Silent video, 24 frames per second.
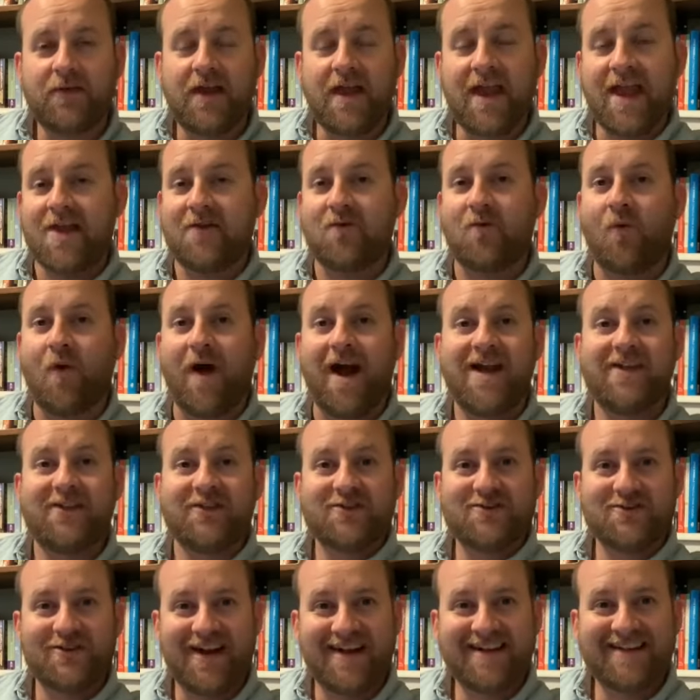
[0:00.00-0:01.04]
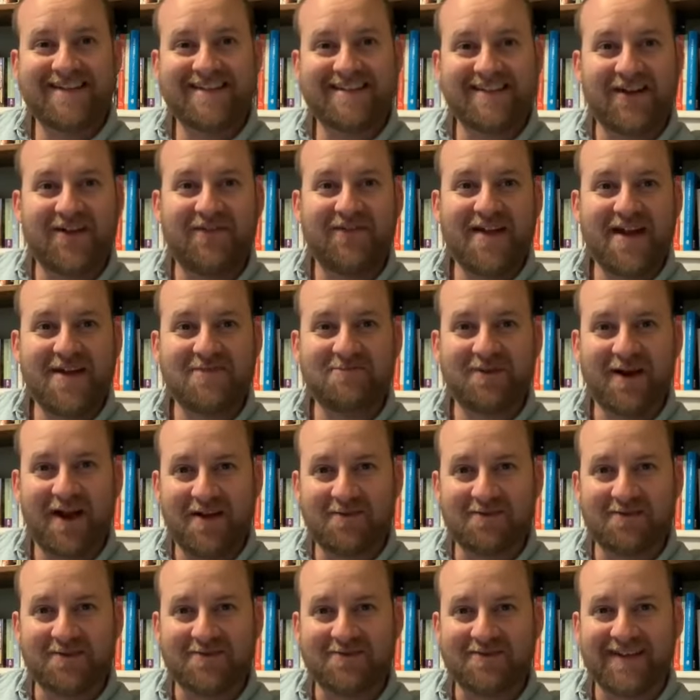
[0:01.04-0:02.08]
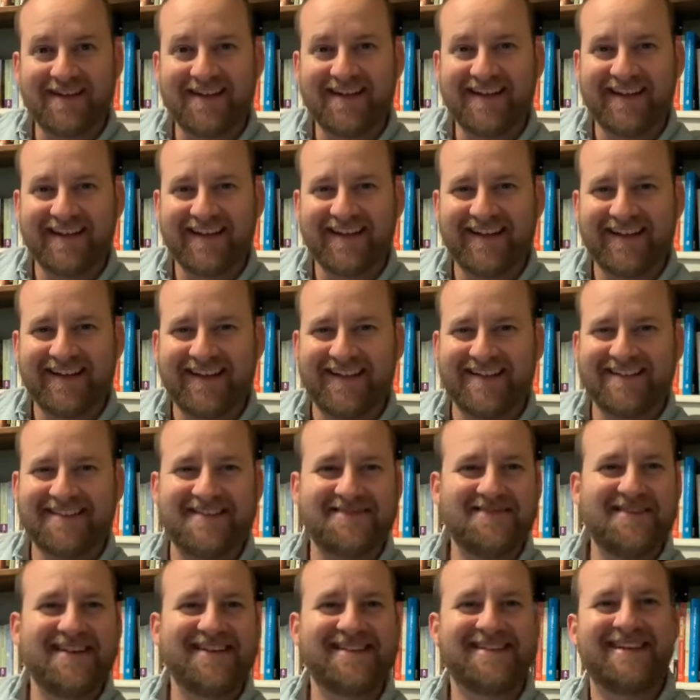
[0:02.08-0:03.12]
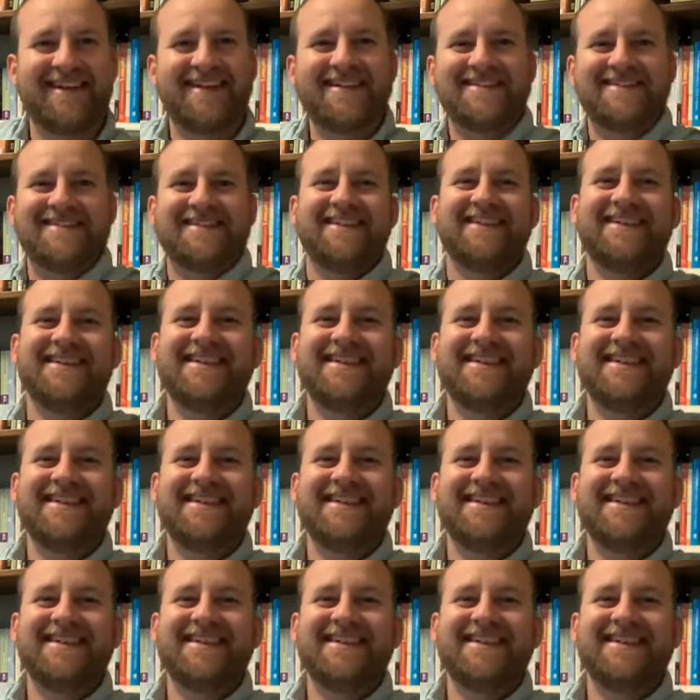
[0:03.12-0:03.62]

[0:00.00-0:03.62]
and why they're trying to solve that problem. Does that make sense?